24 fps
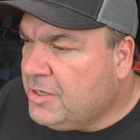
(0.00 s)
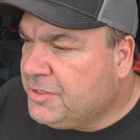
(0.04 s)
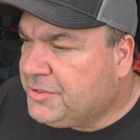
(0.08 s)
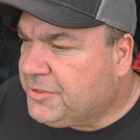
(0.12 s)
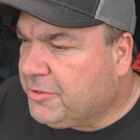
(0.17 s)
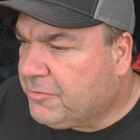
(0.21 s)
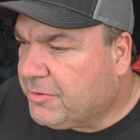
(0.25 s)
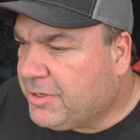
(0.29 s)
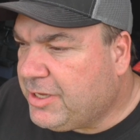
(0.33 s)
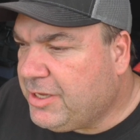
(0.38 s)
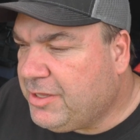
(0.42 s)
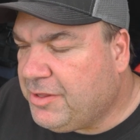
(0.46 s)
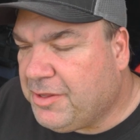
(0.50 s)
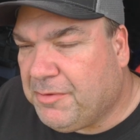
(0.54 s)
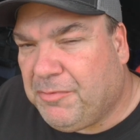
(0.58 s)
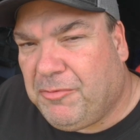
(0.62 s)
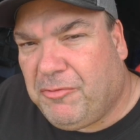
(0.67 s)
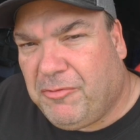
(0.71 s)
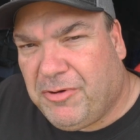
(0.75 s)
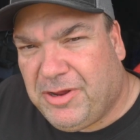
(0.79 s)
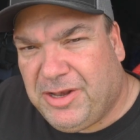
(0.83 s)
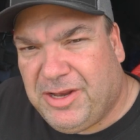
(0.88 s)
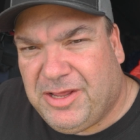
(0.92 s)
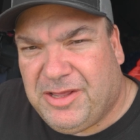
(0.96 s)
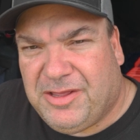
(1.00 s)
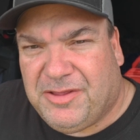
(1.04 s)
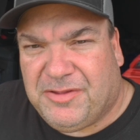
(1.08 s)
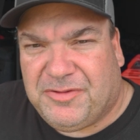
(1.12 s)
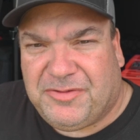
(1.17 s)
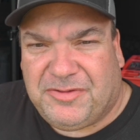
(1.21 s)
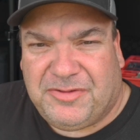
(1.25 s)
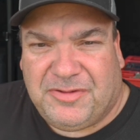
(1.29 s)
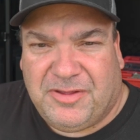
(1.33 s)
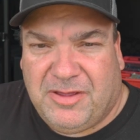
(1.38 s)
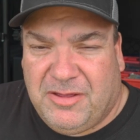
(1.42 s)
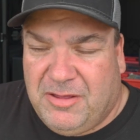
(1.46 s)
So again, the point
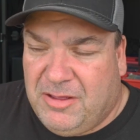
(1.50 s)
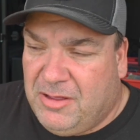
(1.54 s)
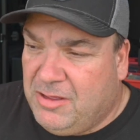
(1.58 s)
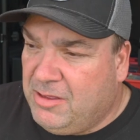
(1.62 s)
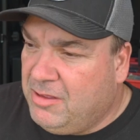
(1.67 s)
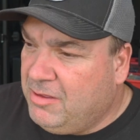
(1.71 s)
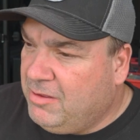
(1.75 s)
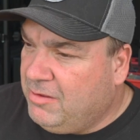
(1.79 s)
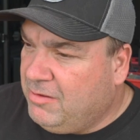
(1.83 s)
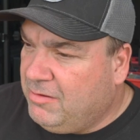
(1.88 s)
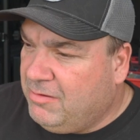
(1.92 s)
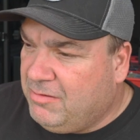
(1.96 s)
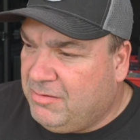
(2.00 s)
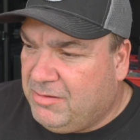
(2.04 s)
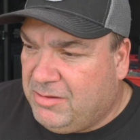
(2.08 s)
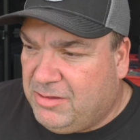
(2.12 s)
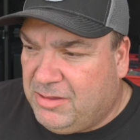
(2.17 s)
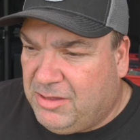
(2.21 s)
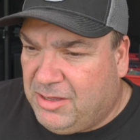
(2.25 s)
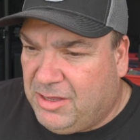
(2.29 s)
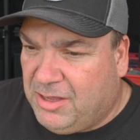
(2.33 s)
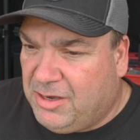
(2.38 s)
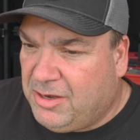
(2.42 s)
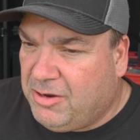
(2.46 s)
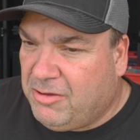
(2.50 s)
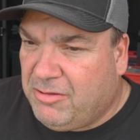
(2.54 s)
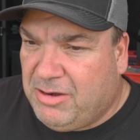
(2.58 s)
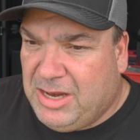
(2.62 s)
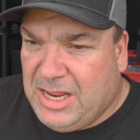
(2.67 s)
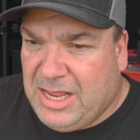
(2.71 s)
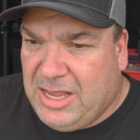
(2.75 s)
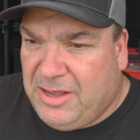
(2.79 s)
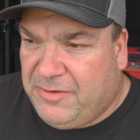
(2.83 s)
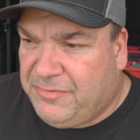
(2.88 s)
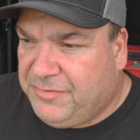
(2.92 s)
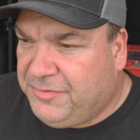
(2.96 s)
is, you
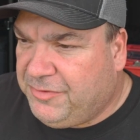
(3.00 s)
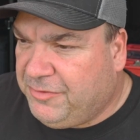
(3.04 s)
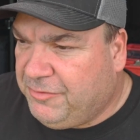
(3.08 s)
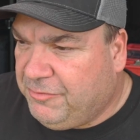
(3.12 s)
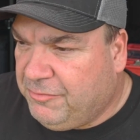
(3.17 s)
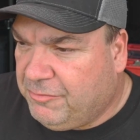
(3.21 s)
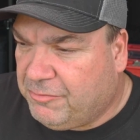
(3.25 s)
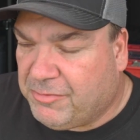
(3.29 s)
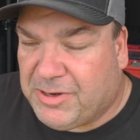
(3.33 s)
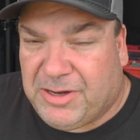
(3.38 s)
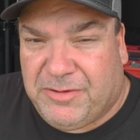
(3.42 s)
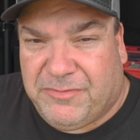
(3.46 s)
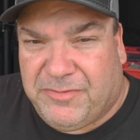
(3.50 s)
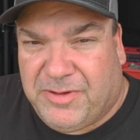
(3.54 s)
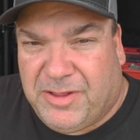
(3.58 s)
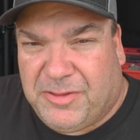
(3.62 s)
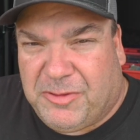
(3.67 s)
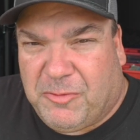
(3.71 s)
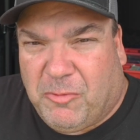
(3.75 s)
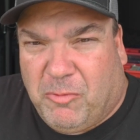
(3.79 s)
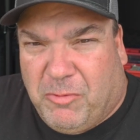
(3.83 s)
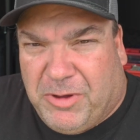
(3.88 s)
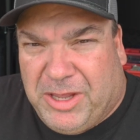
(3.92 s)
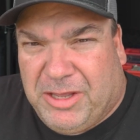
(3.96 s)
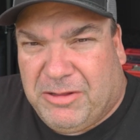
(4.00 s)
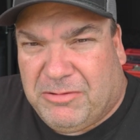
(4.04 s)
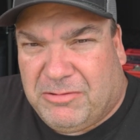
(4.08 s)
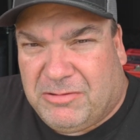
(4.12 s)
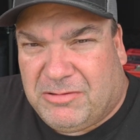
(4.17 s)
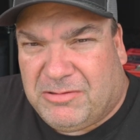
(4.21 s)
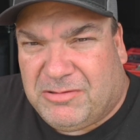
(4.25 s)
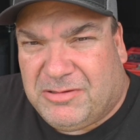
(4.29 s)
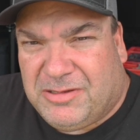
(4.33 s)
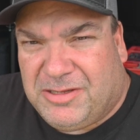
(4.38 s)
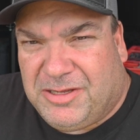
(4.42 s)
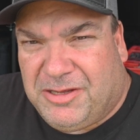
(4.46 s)
don't have to reinvent the
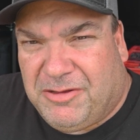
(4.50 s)
wheel,